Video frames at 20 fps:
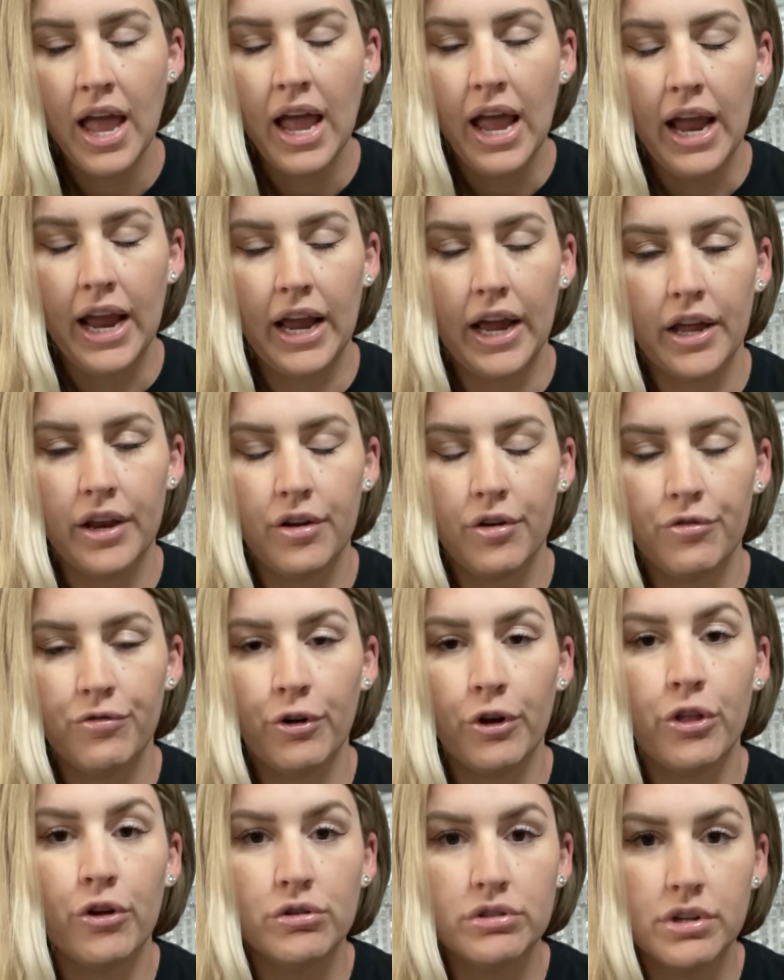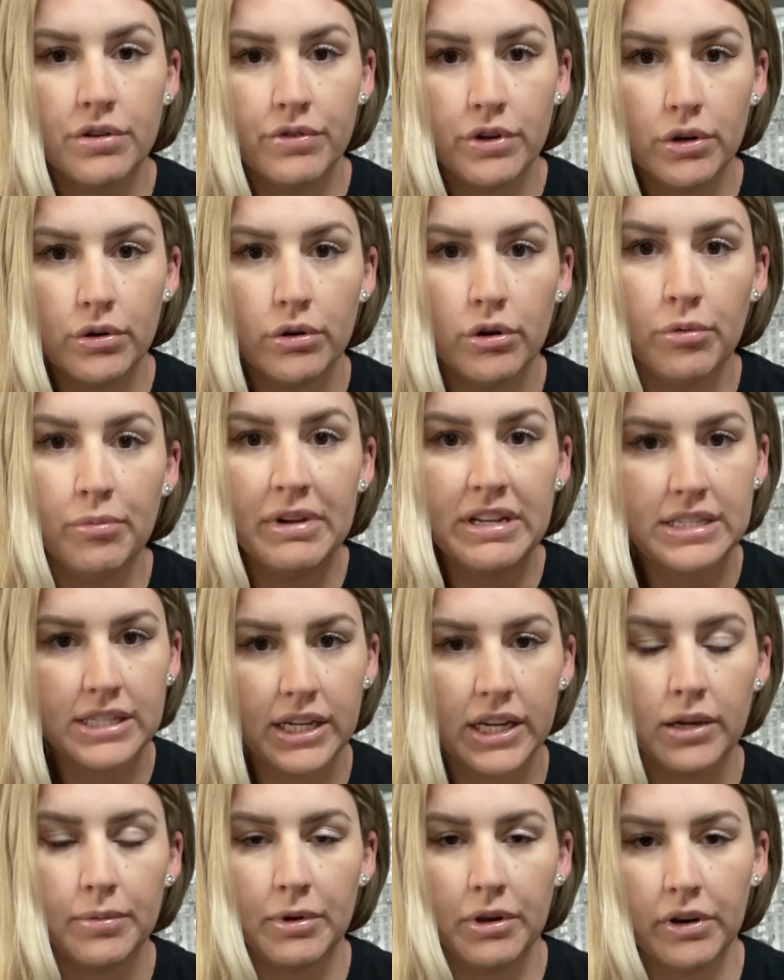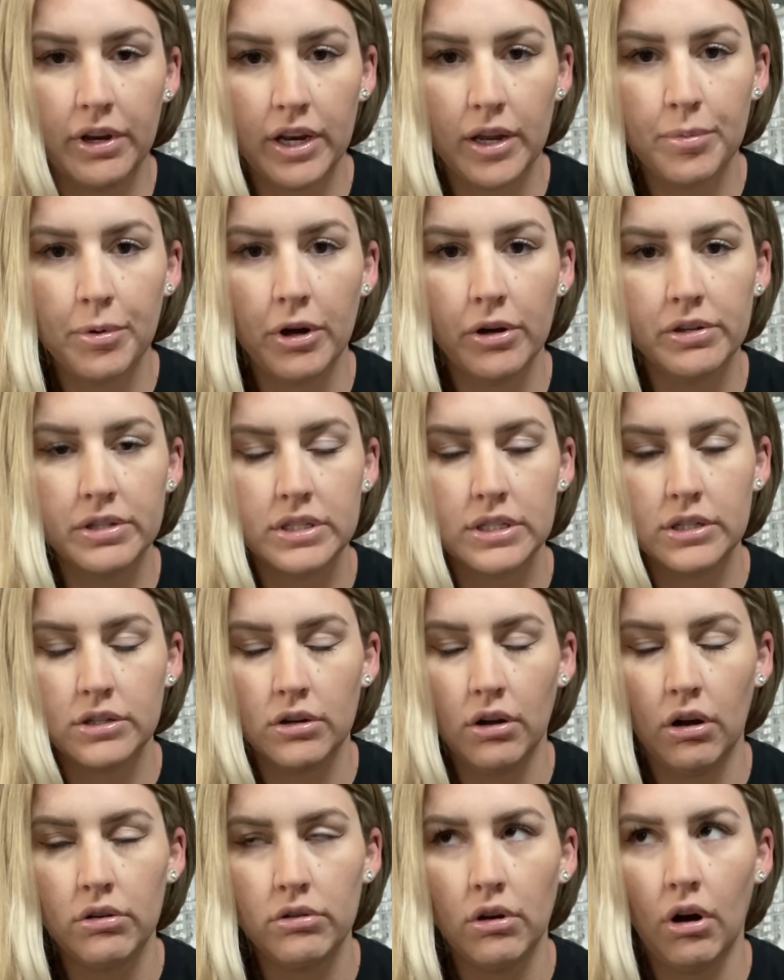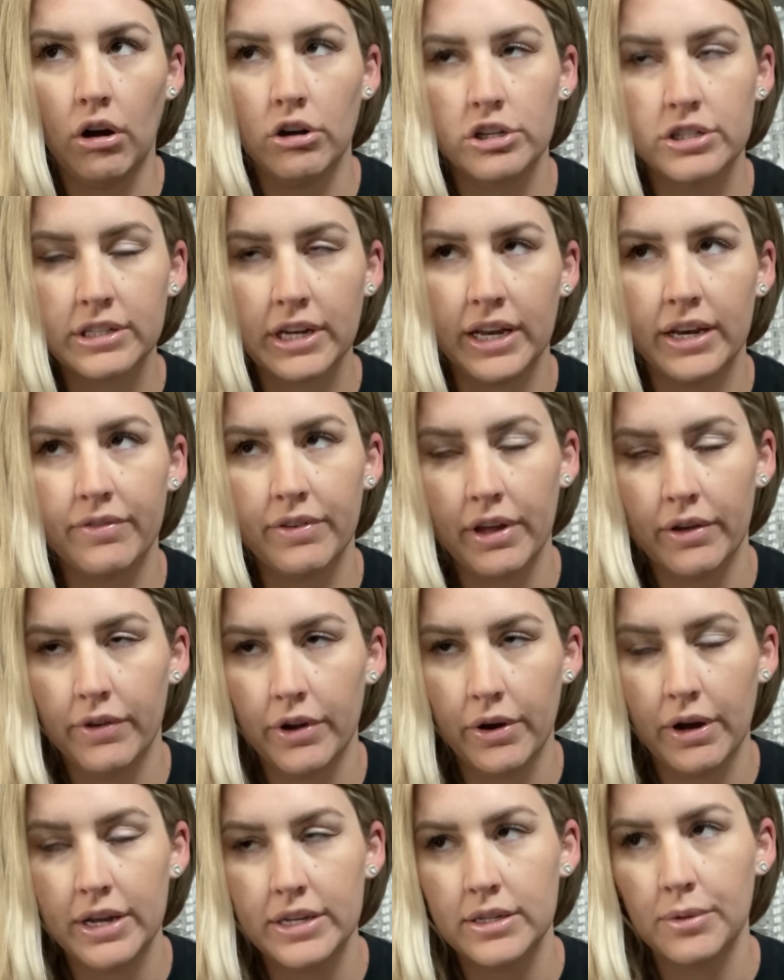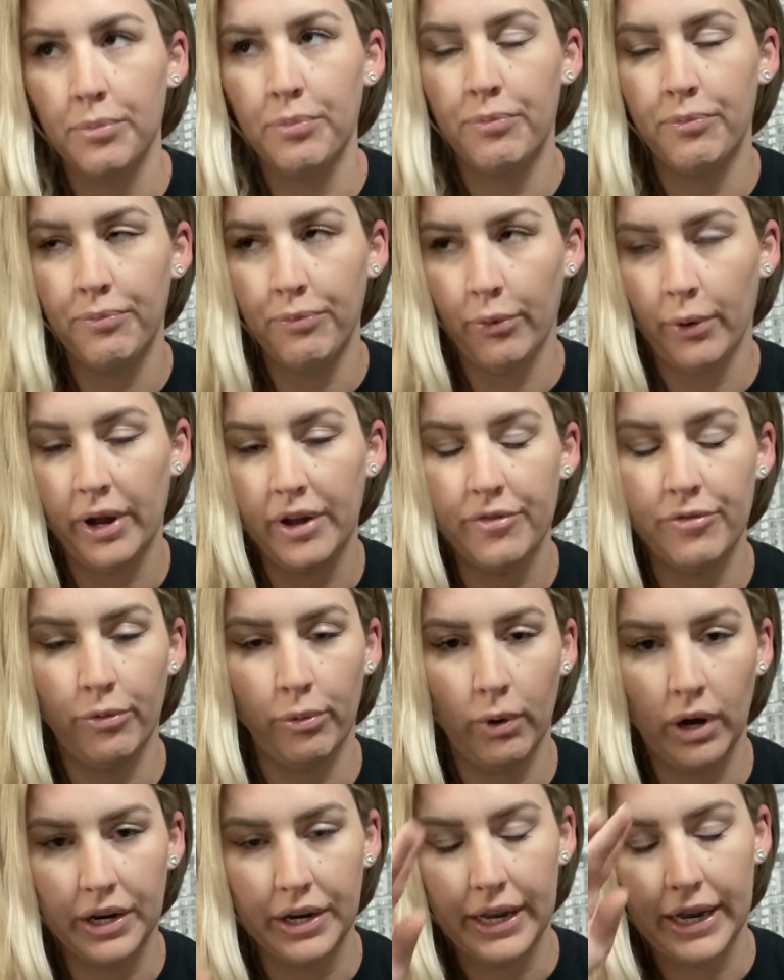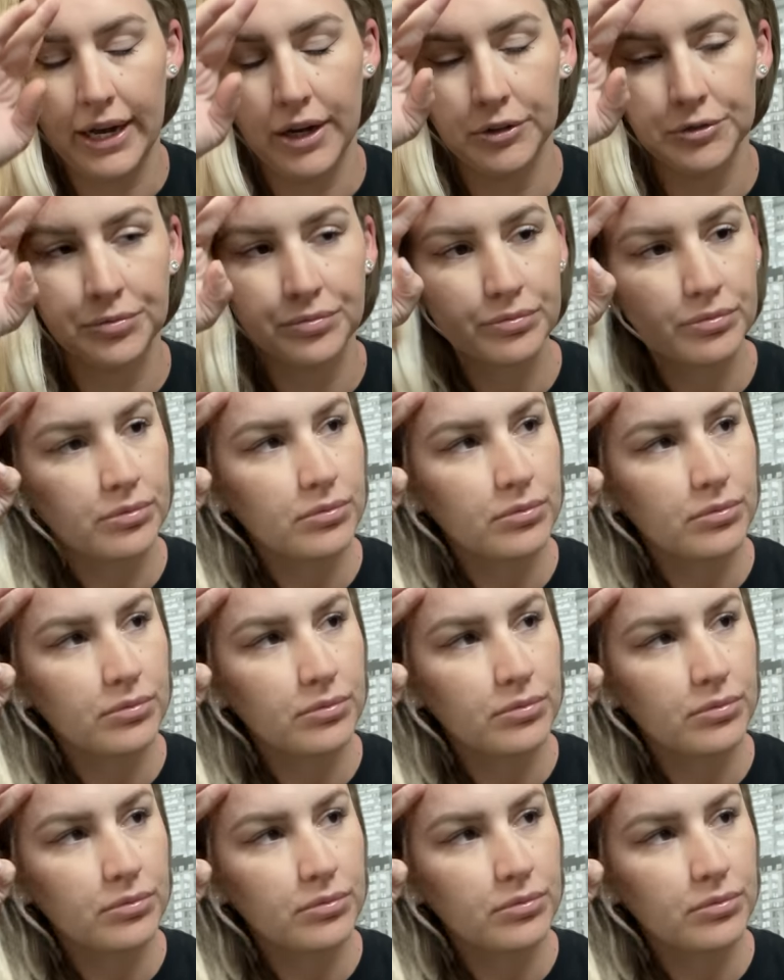And for those of you who missed the community post, I'll just kind of give you guys a brief rundown.